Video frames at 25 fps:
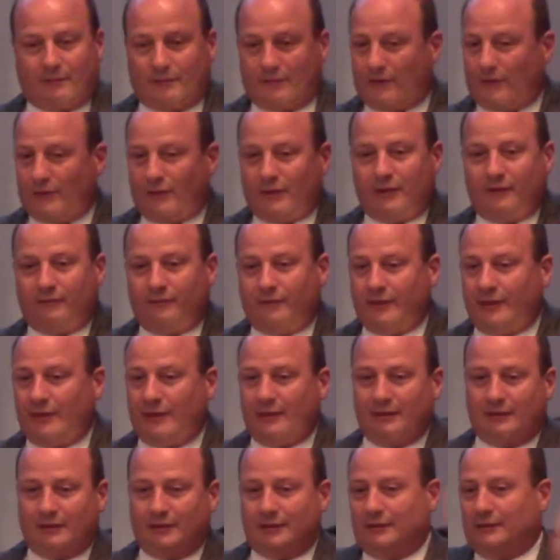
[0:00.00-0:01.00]
30
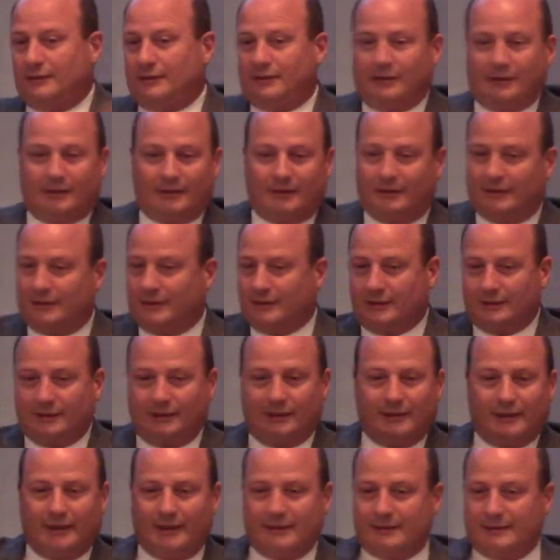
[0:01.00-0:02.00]
feet, and then you unhook it and
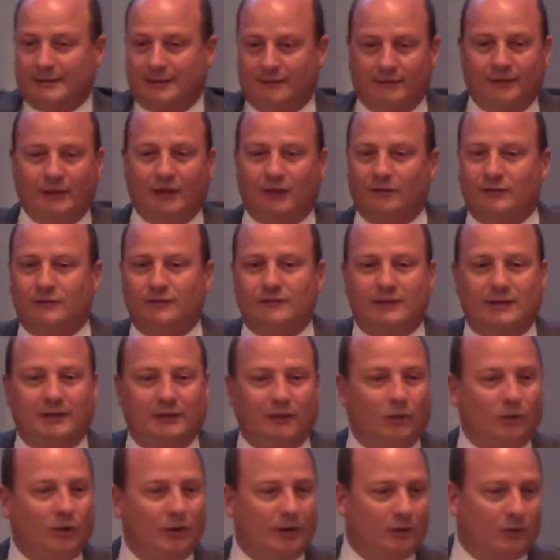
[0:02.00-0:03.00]
all that stuff. You've seen
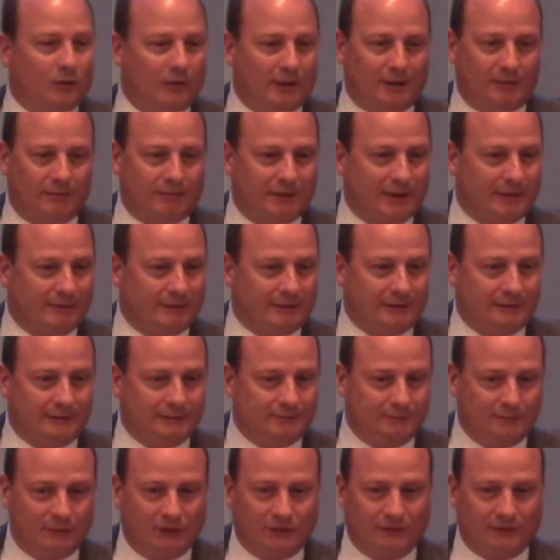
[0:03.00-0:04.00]
the oil well probably,
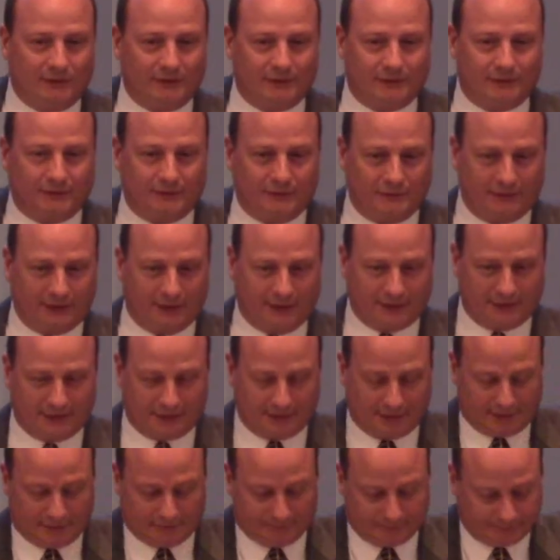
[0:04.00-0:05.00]
movies that do that
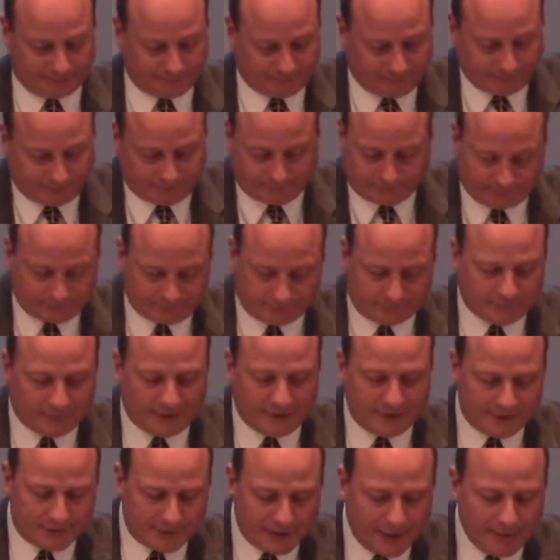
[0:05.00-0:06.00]
stuff.
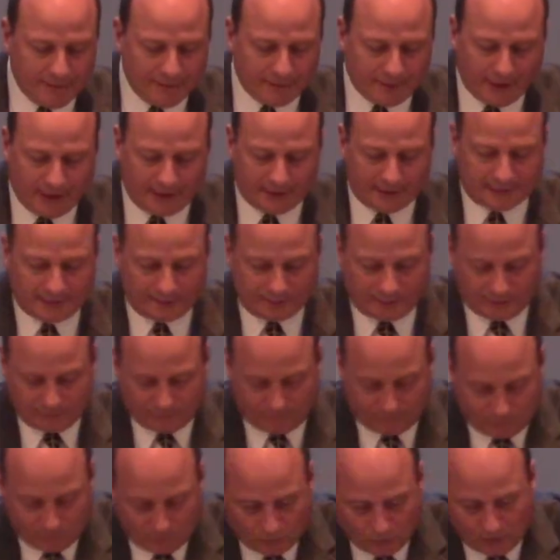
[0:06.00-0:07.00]
Same thing, except it's
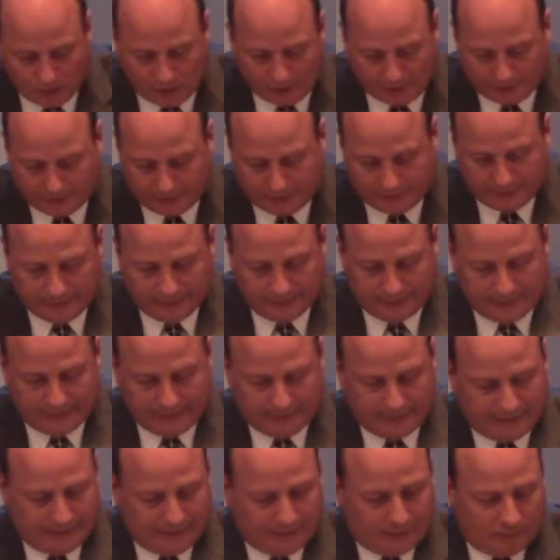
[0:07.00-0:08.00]
for water.
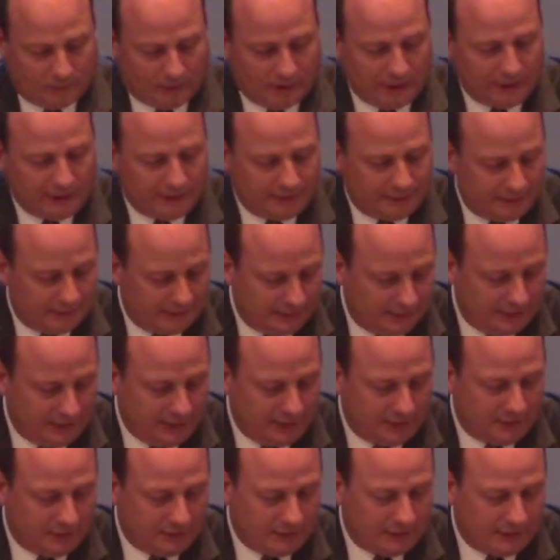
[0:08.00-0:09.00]
Well,
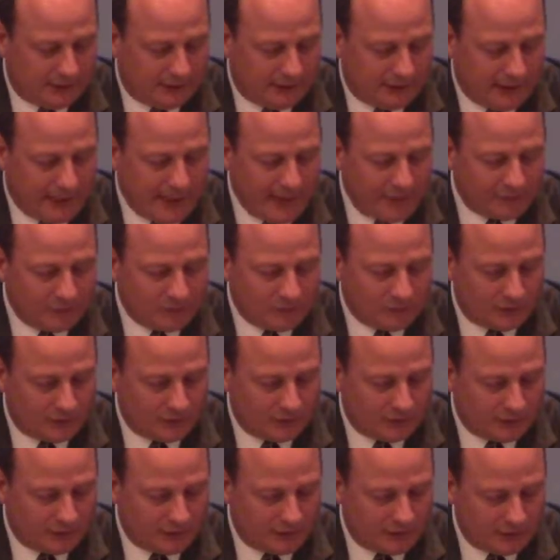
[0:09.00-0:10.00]

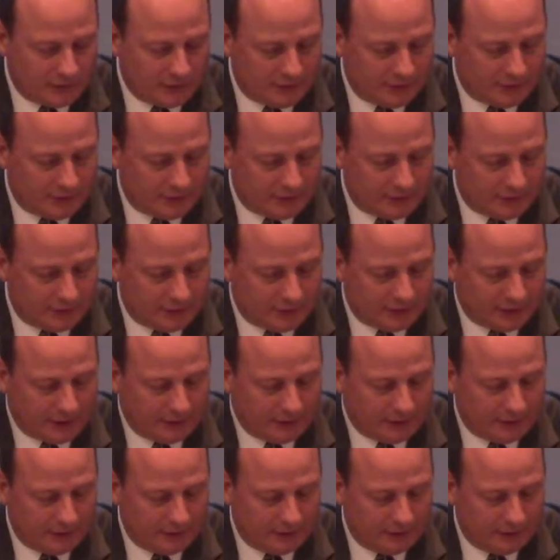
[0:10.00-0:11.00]
afterwards,
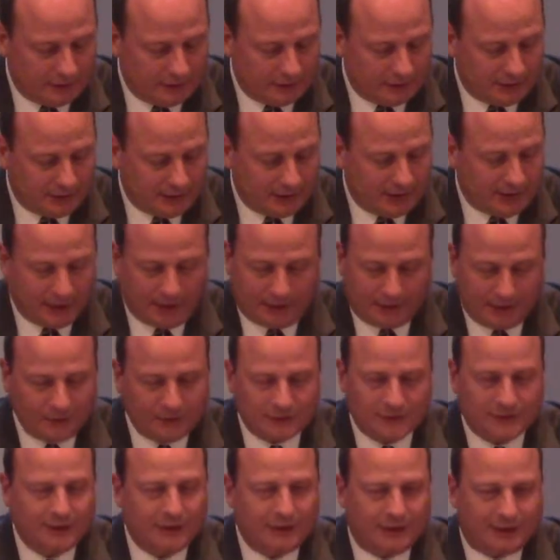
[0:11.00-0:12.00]
I knew it
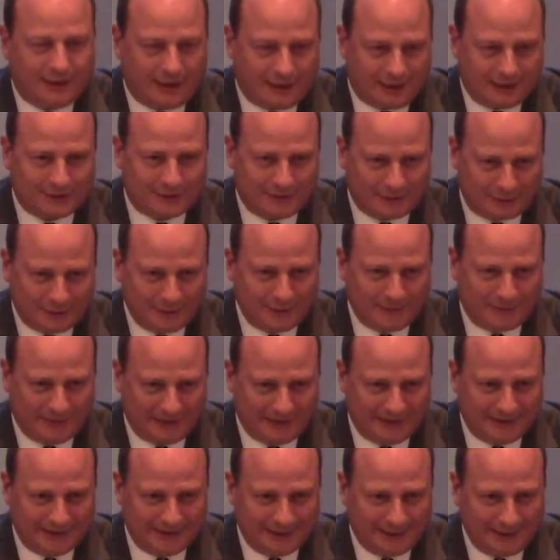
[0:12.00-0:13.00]
was going to cost a little
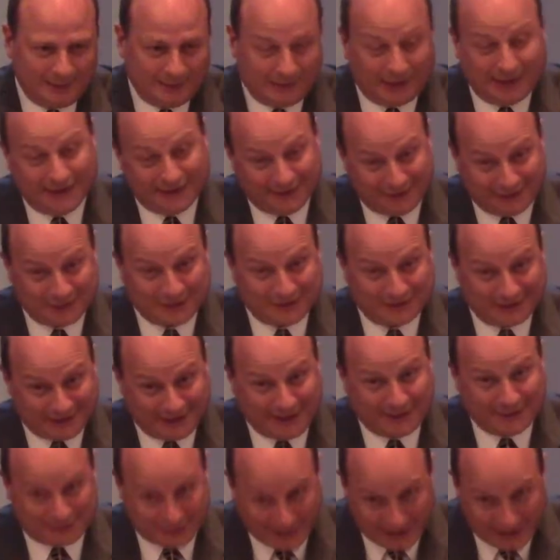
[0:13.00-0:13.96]
bit, but I didn't know it was going to cost